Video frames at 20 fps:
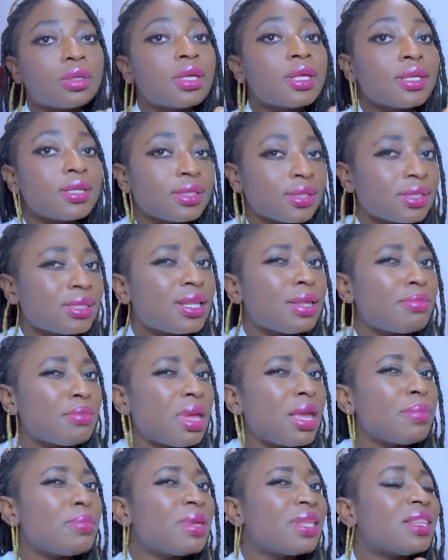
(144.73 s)
See,
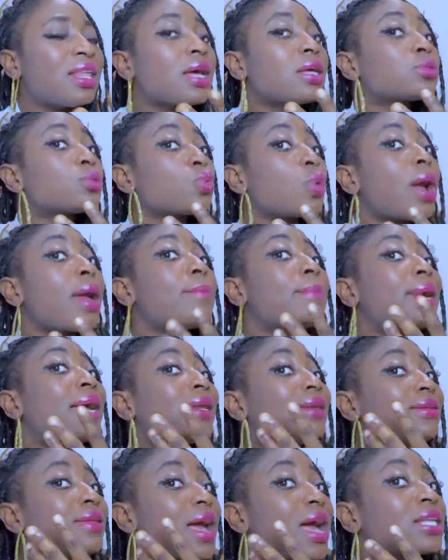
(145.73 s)
maybe that's why
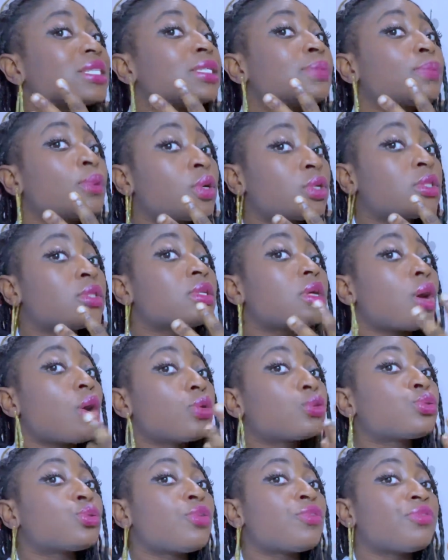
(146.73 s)
my dark spots
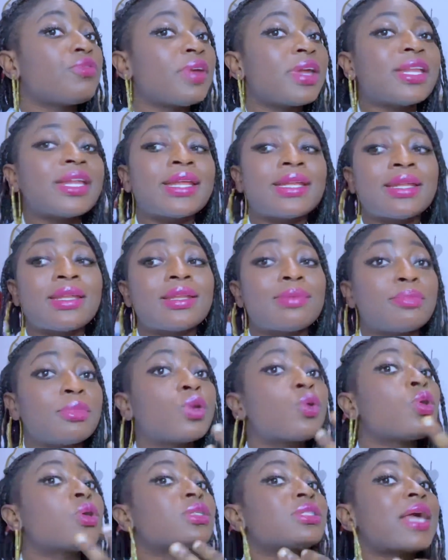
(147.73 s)
also faded,
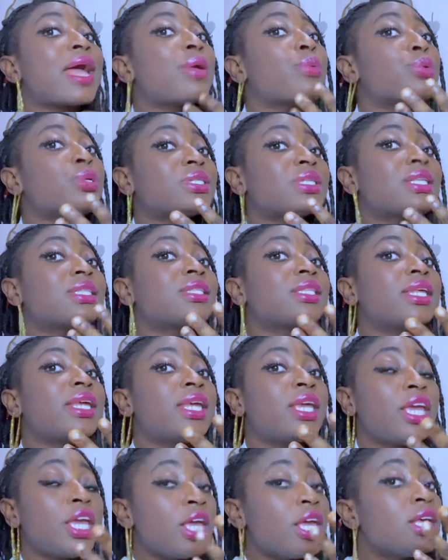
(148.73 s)
because I
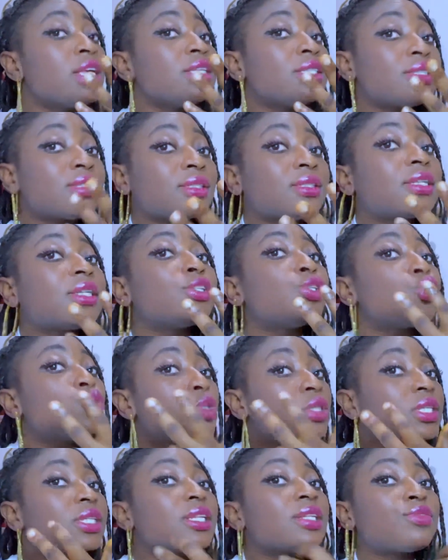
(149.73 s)
recently started
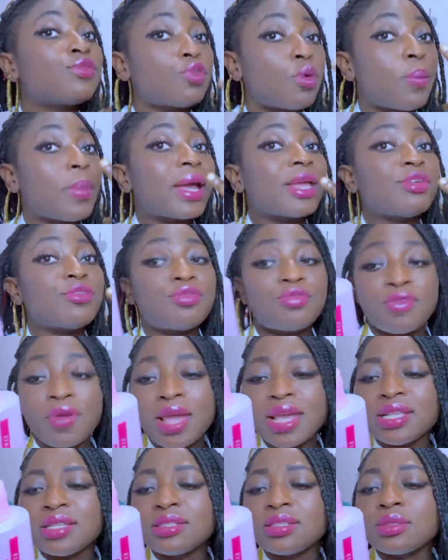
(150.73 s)
using it for my
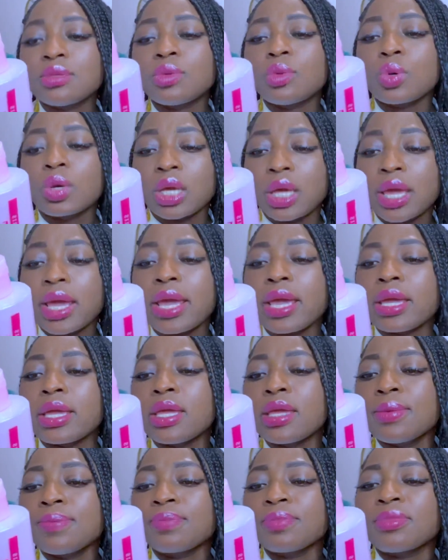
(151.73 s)
face.
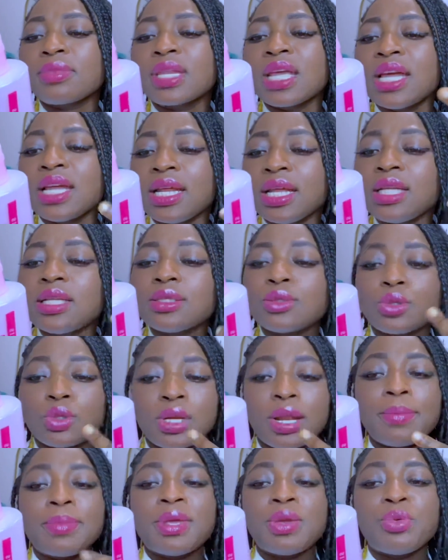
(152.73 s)
Okay, so
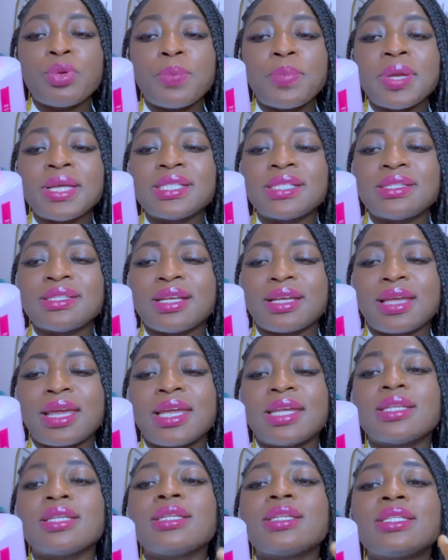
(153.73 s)
let me repeat it
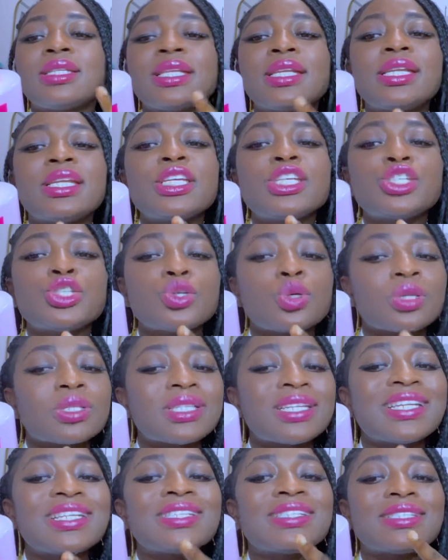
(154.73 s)
again.
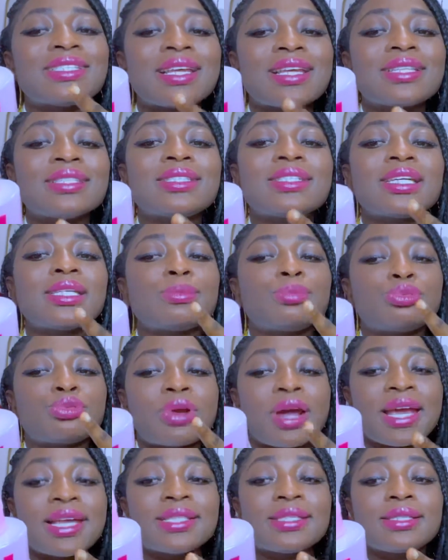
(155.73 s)
Deliciously scented
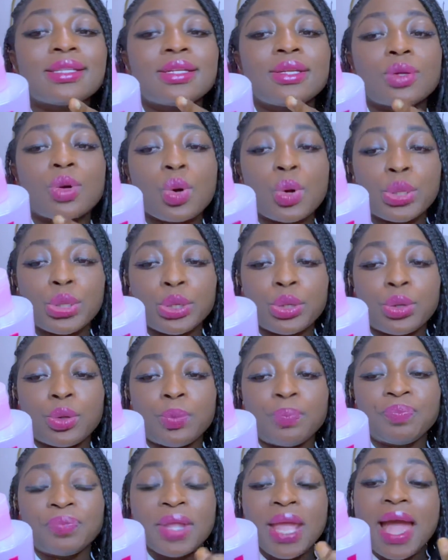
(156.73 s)
brightening
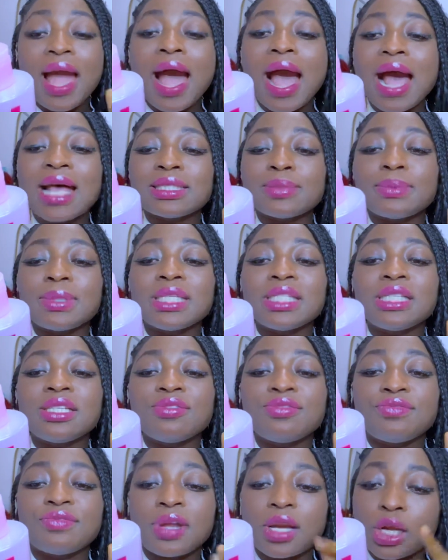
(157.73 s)
oil has been
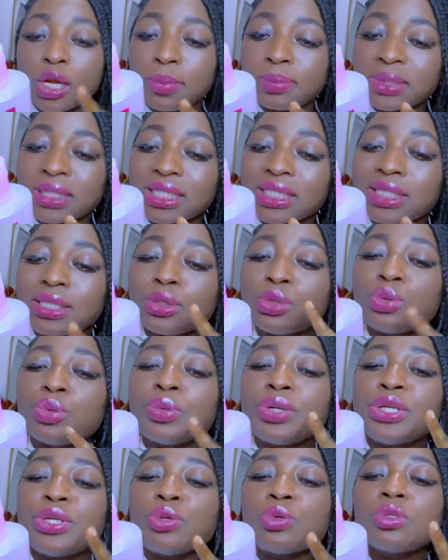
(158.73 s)
developed to
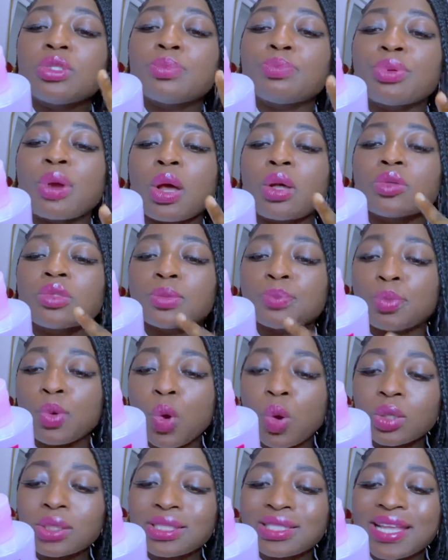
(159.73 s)
reduce brown
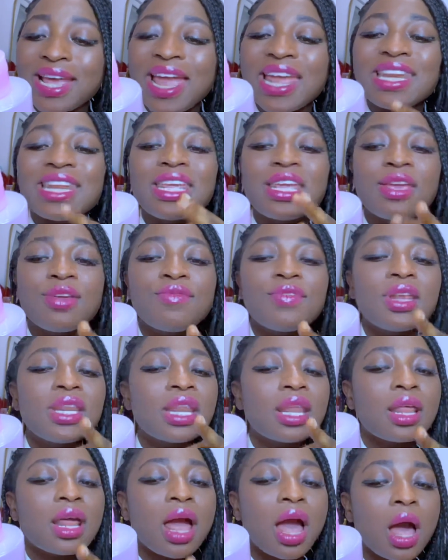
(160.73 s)
spots and
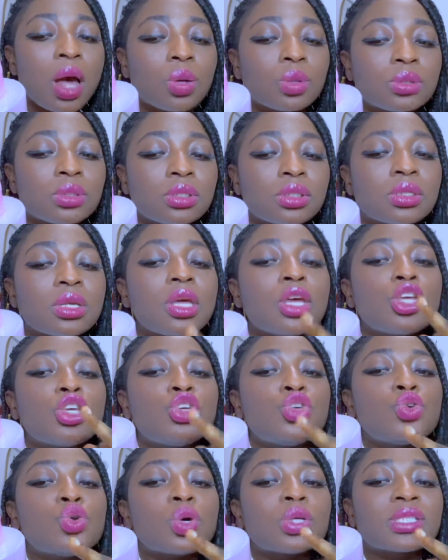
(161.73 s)
even out
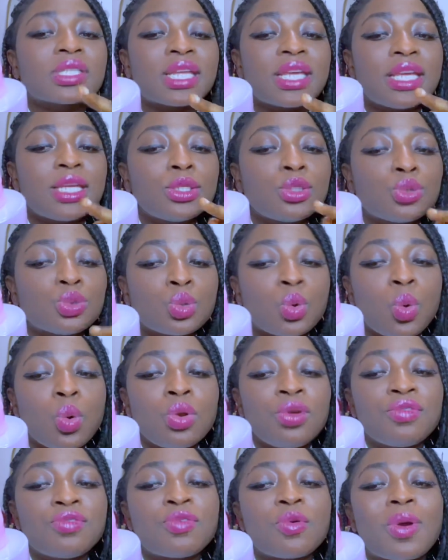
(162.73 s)
your skin
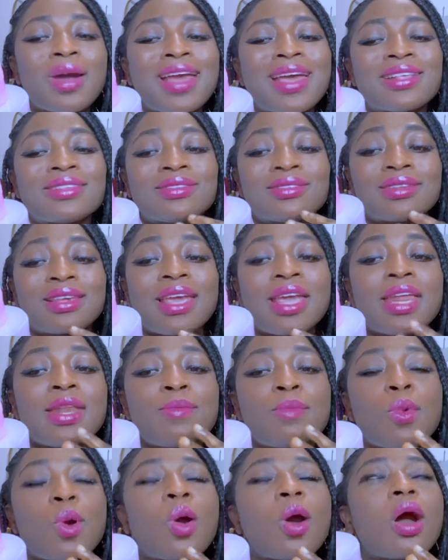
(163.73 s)
tone for a skin
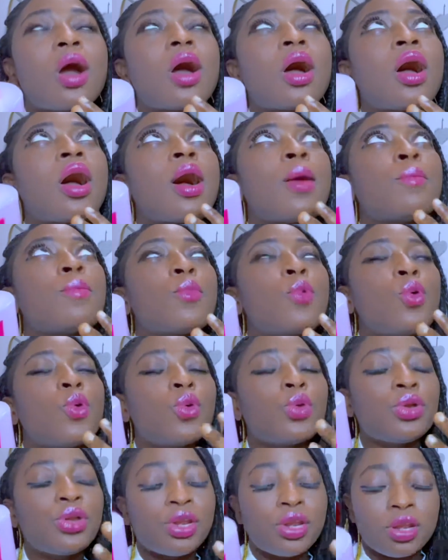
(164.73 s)
more
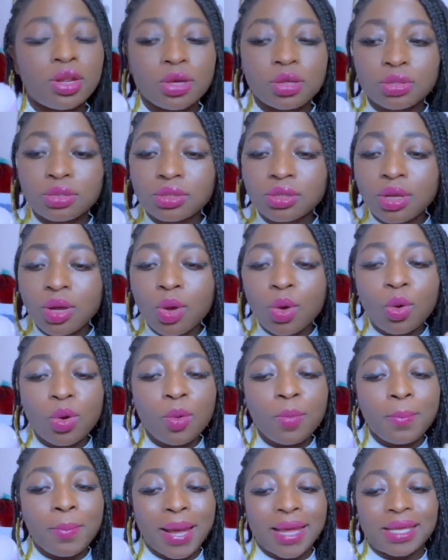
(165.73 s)
harmonious. Oh
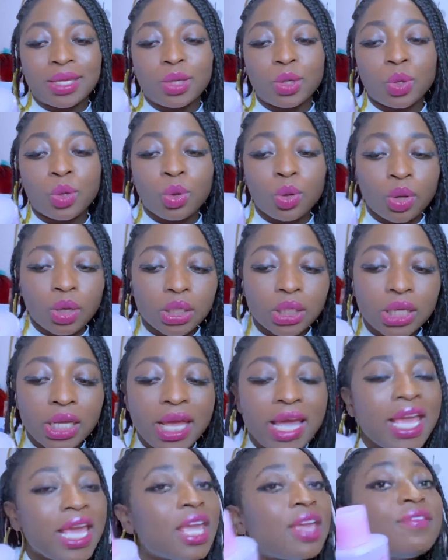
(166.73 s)
my God,
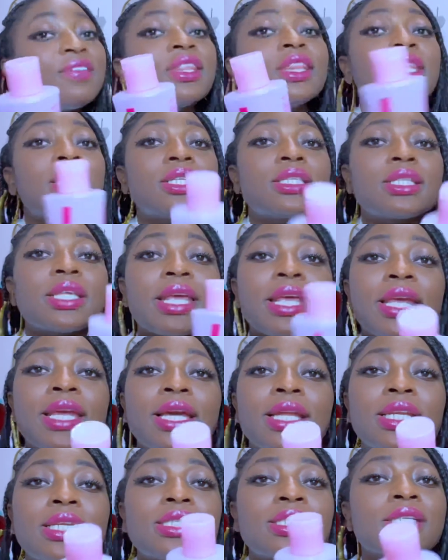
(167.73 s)
even this
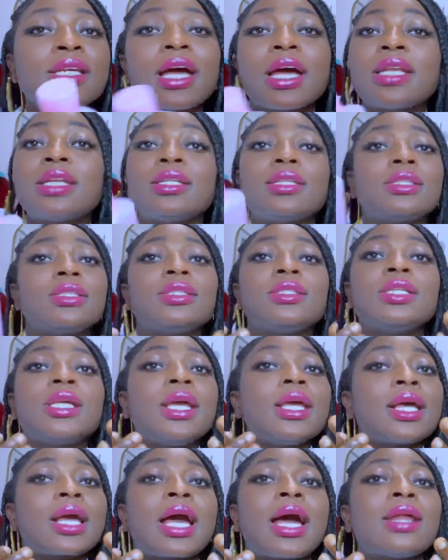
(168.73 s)
English can
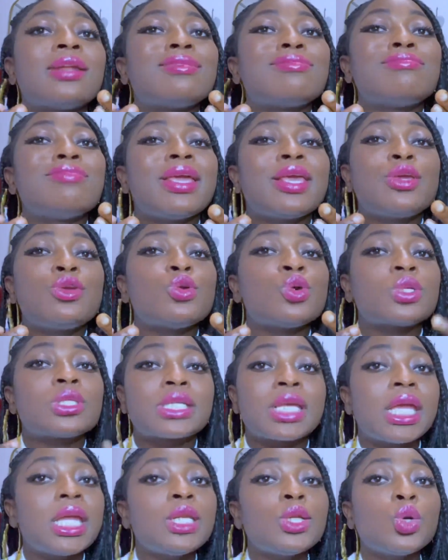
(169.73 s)
make your
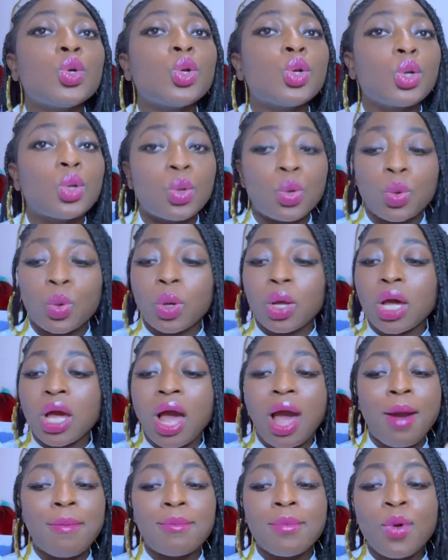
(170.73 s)
skin glow.
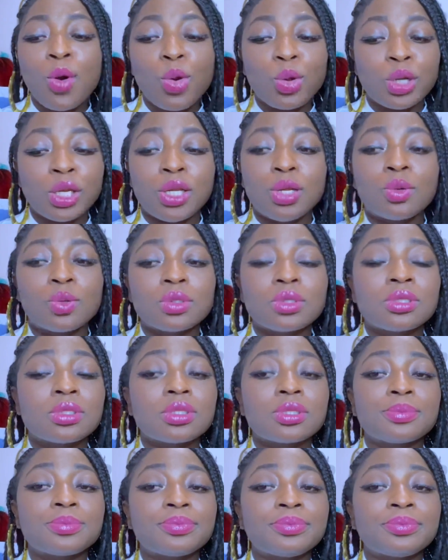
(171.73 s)
Harmonious.